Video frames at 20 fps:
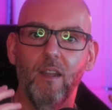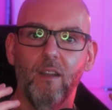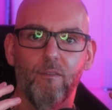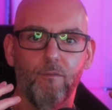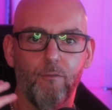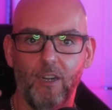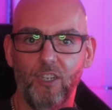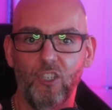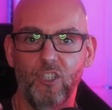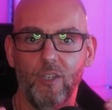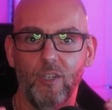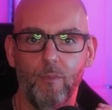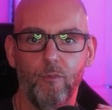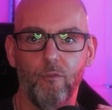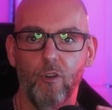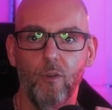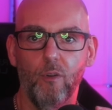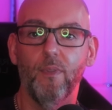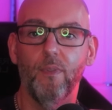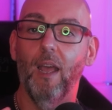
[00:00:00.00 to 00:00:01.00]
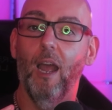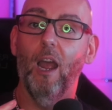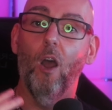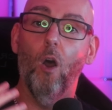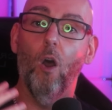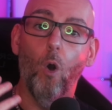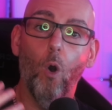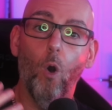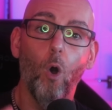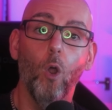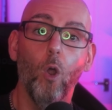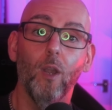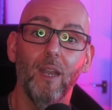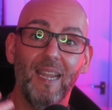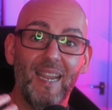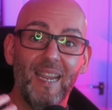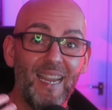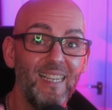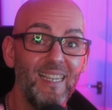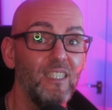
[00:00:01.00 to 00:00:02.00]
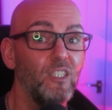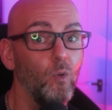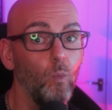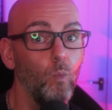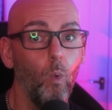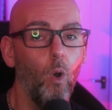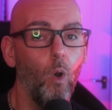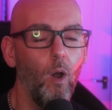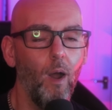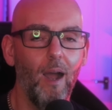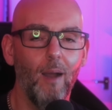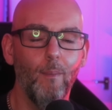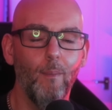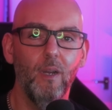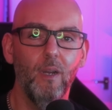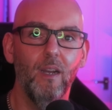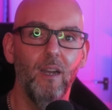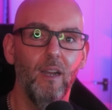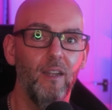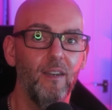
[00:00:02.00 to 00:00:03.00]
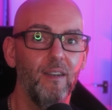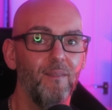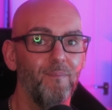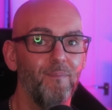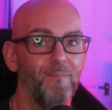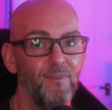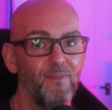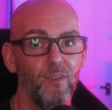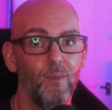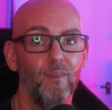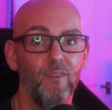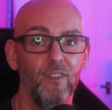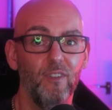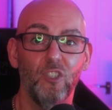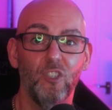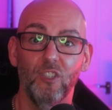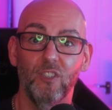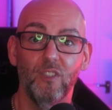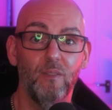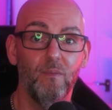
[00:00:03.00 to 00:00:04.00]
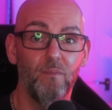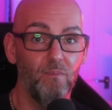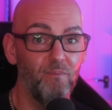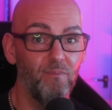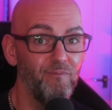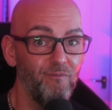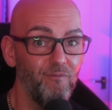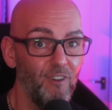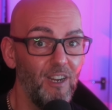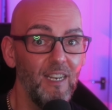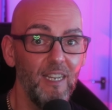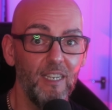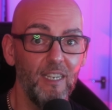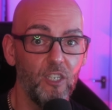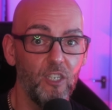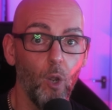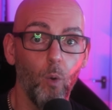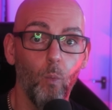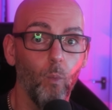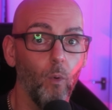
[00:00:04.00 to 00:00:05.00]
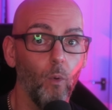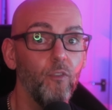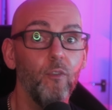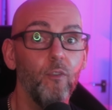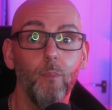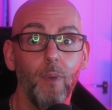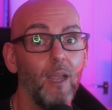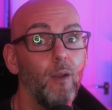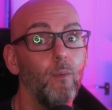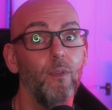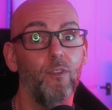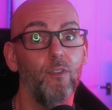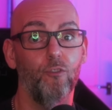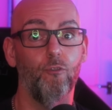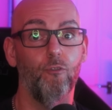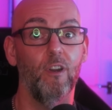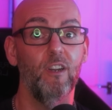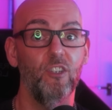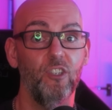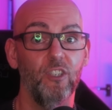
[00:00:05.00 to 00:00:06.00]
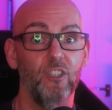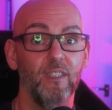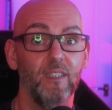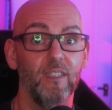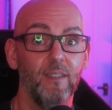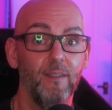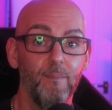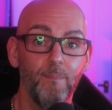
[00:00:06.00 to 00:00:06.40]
friendship groups that are all into Warhammer, and some of us just really don't want to play with strangers.